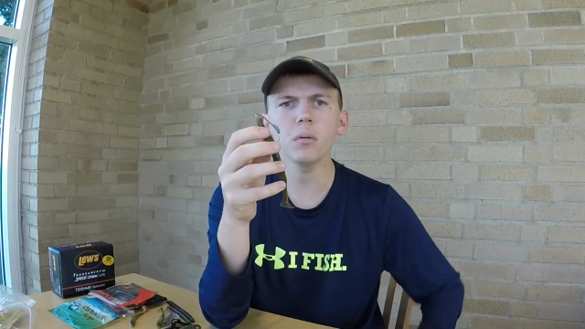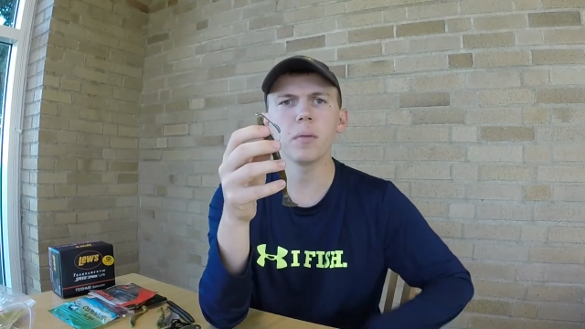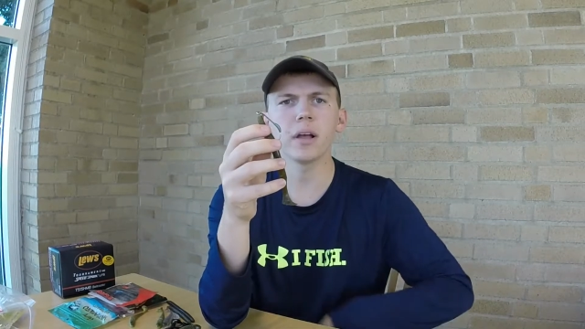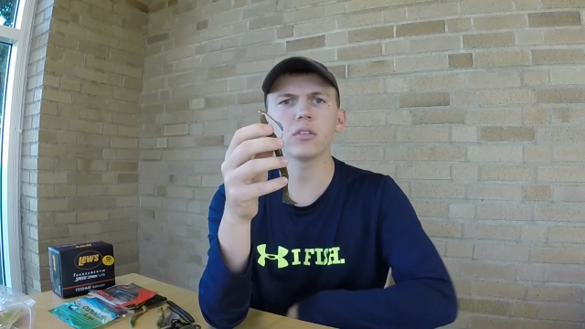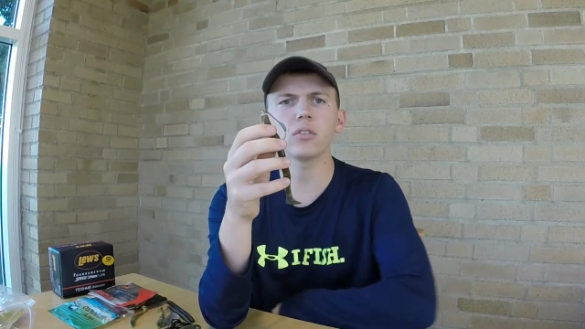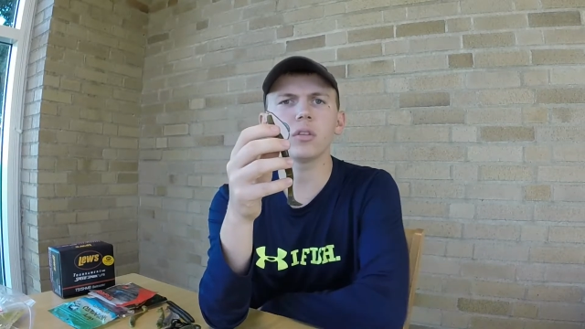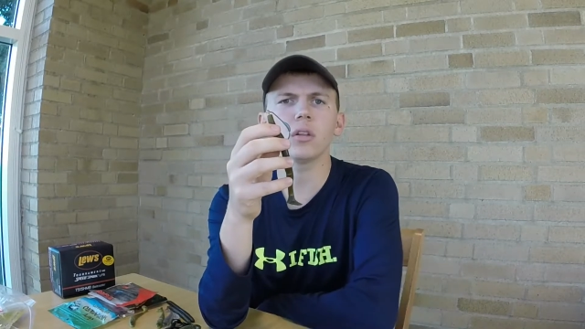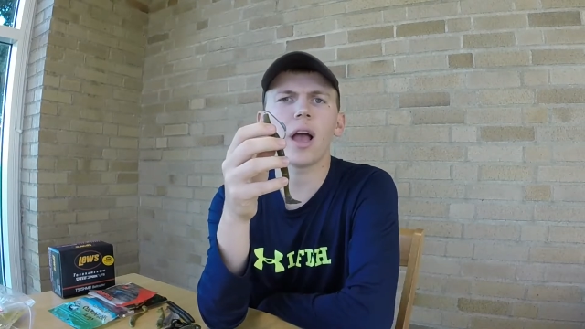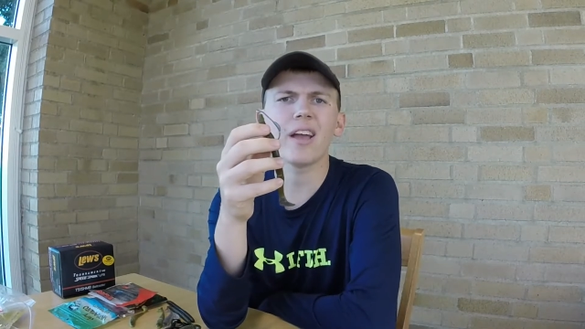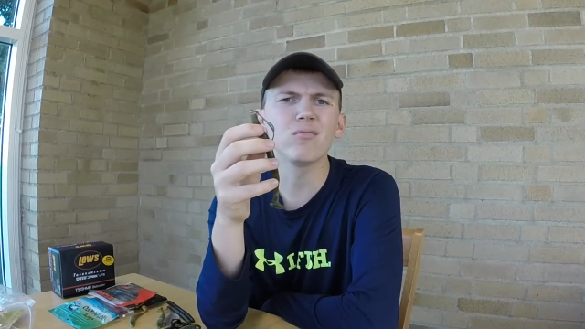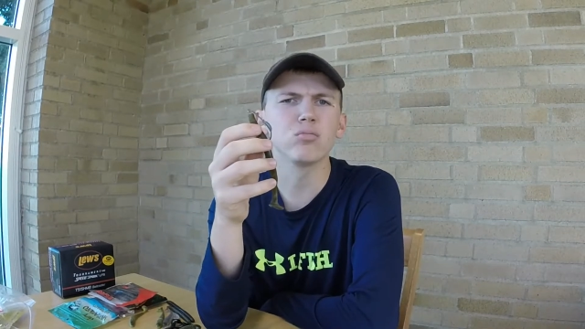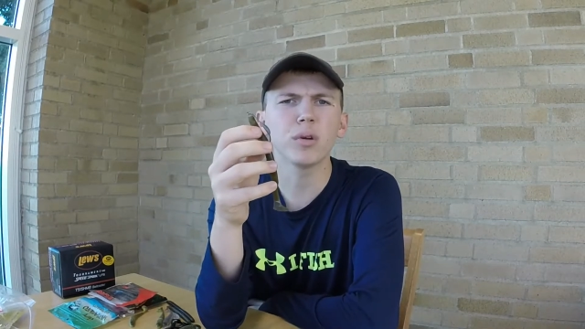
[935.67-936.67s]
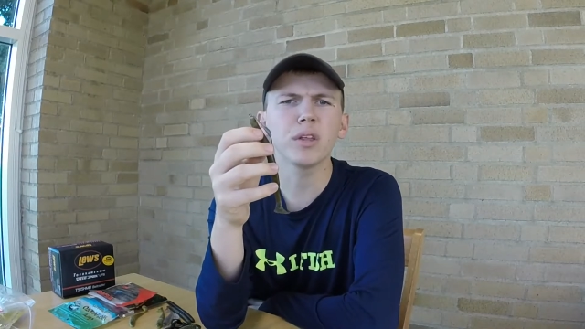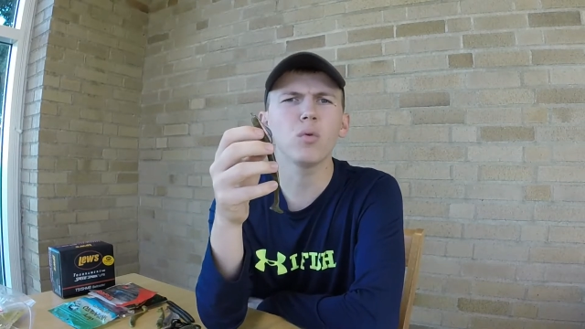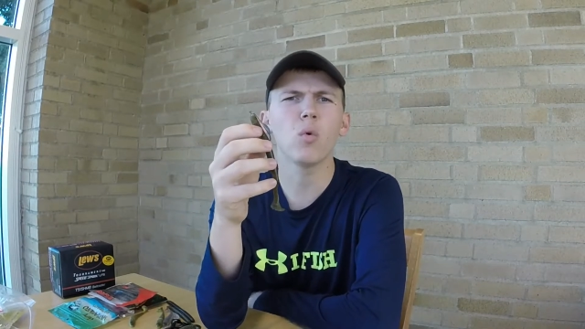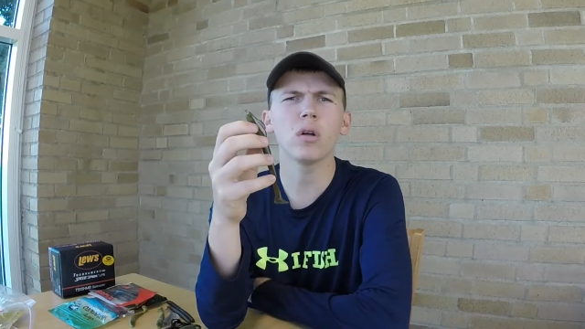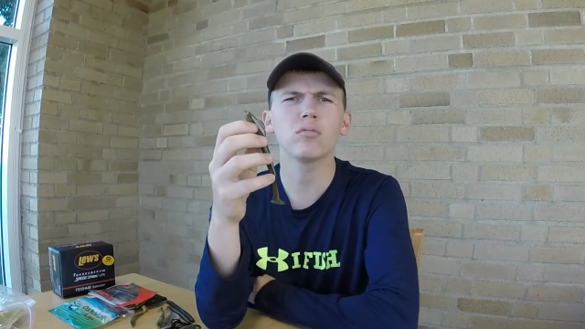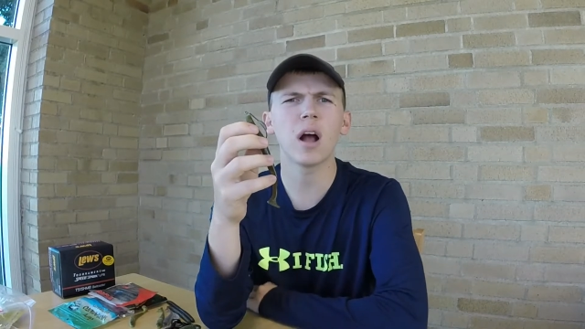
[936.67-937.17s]
I have really
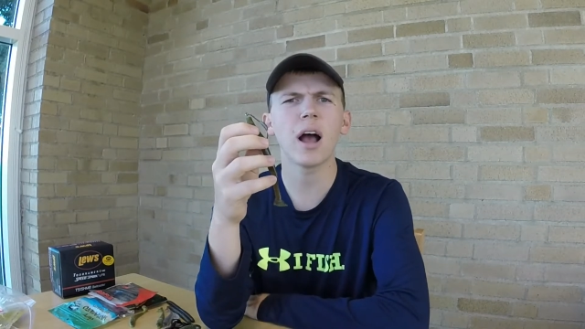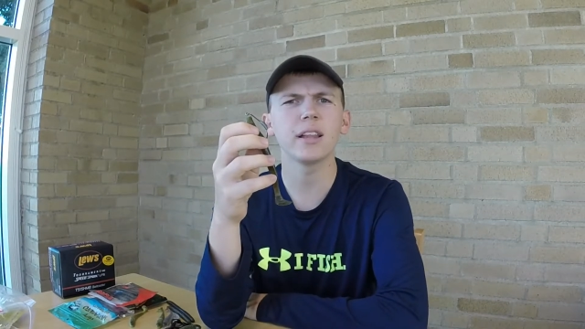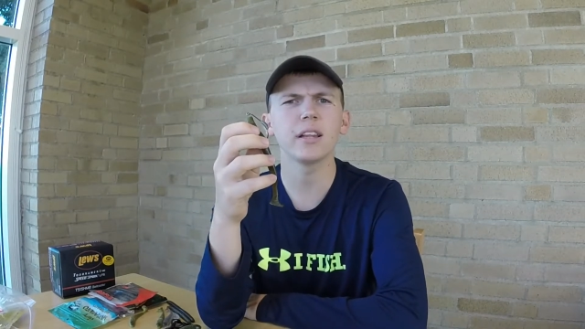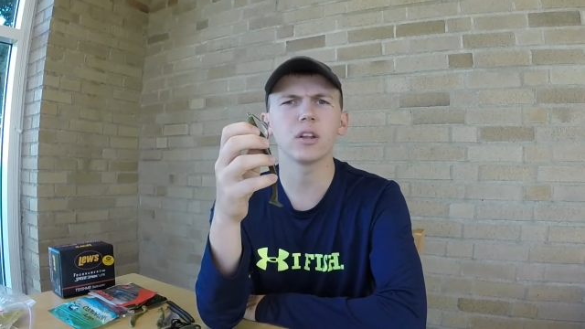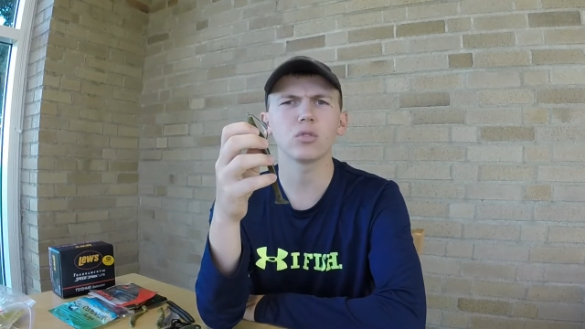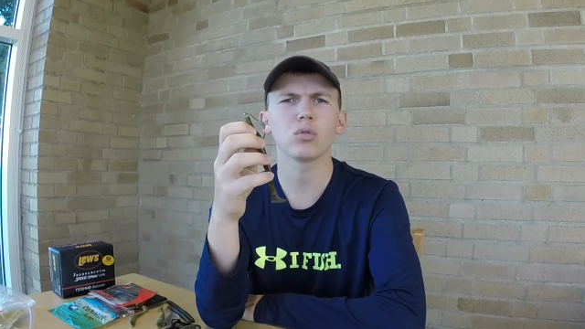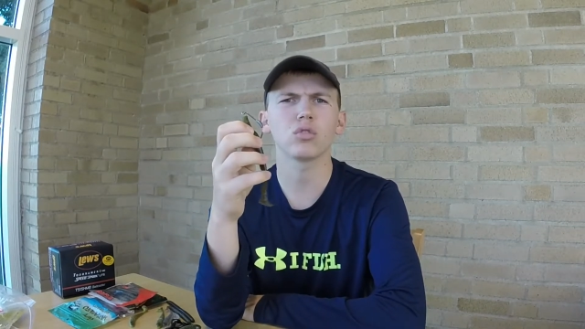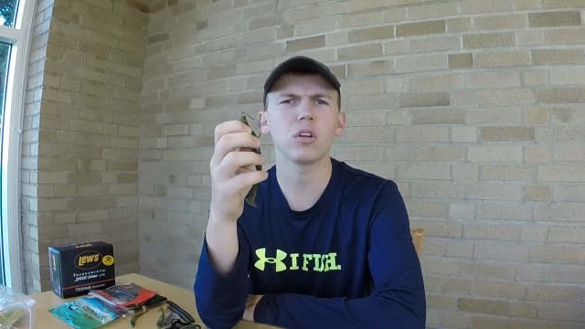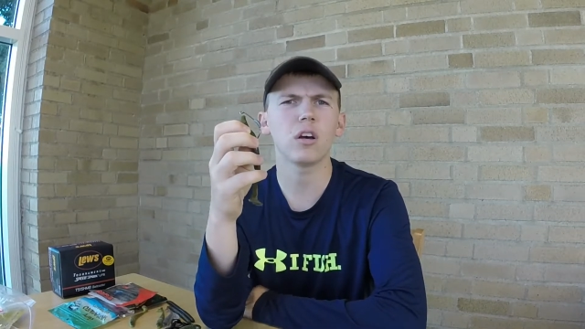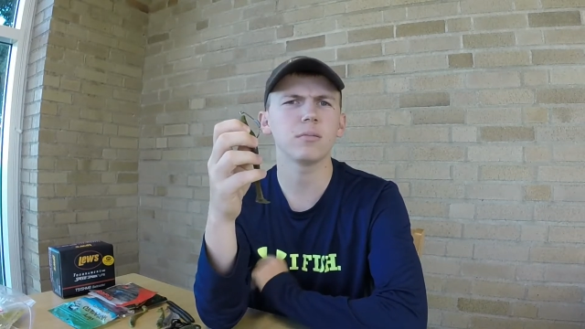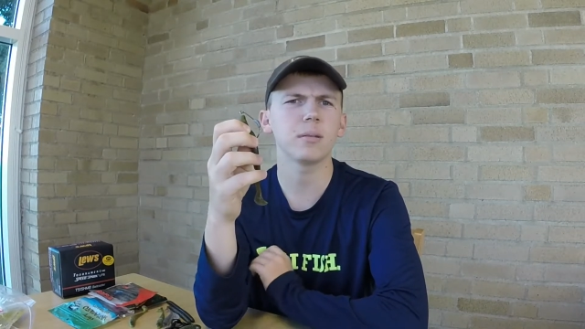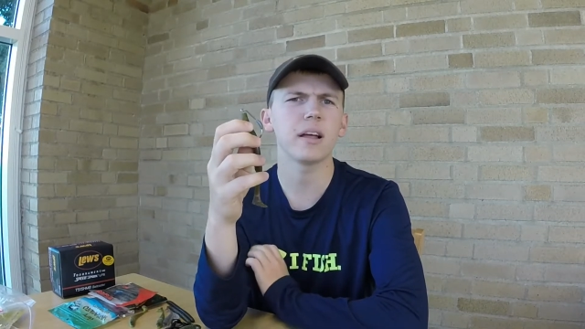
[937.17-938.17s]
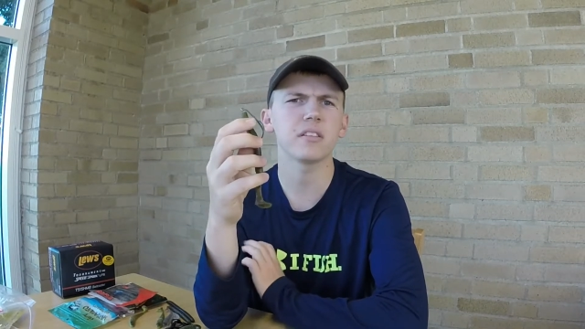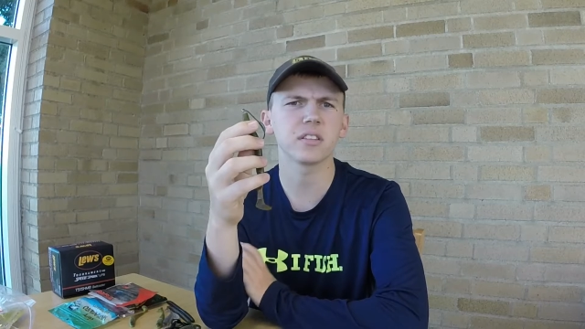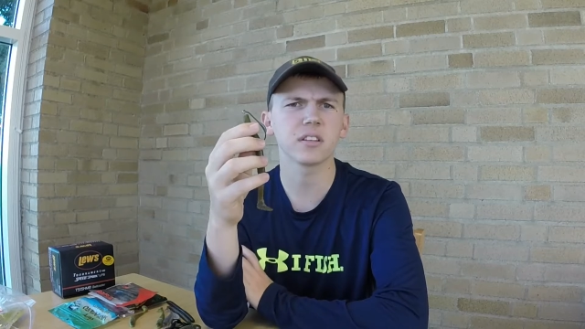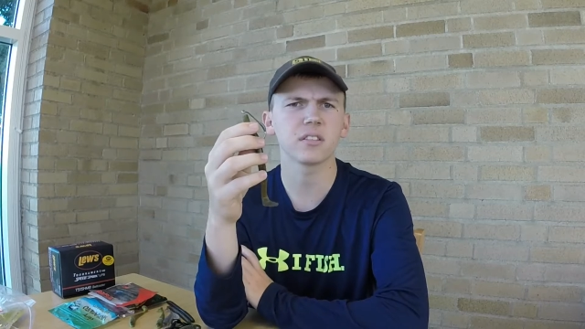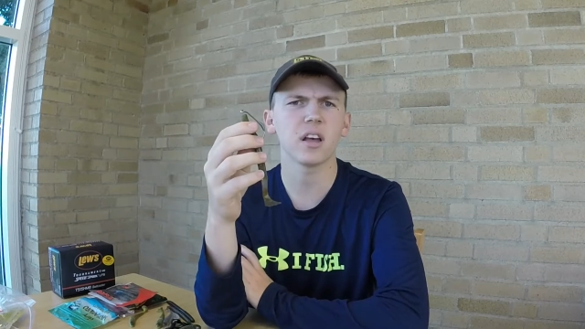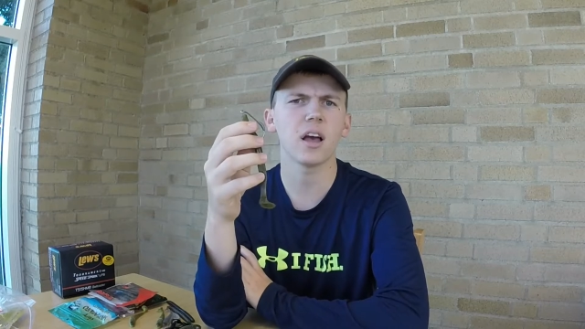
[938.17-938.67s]
one rod that I throw soft
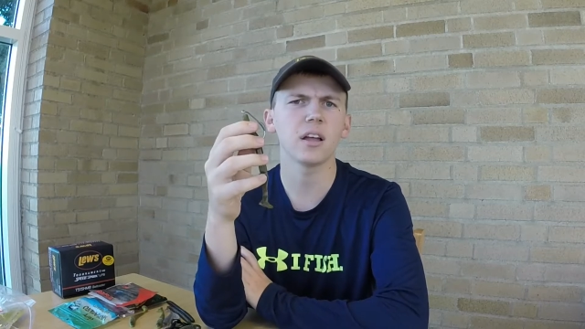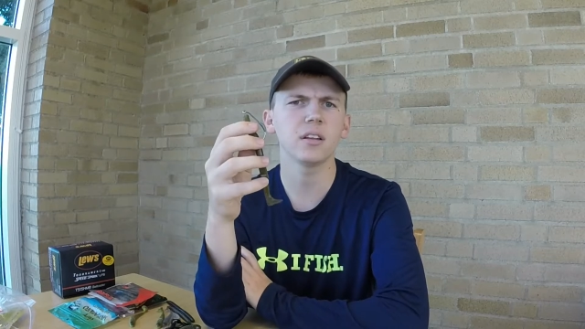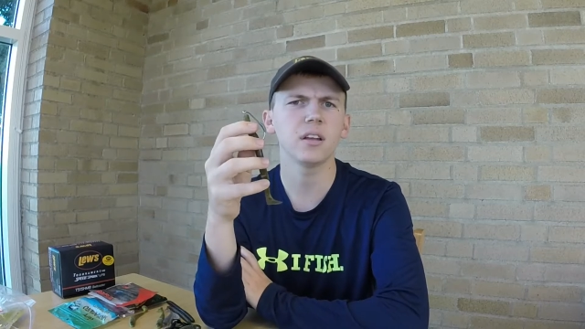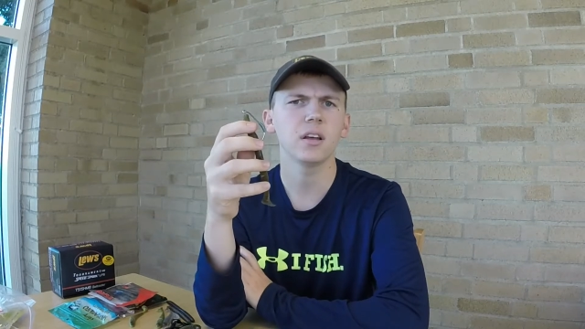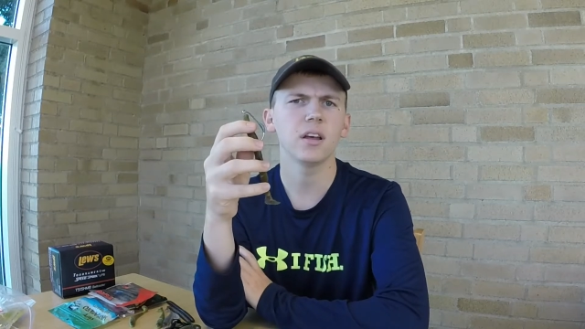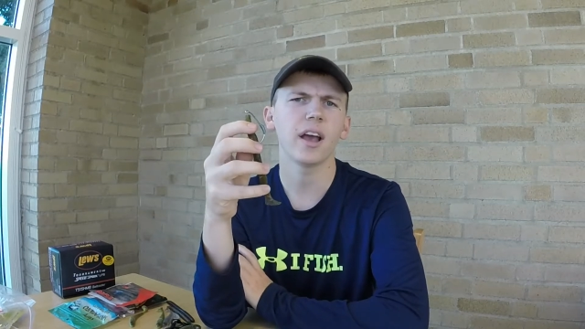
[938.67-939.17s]
plastics on,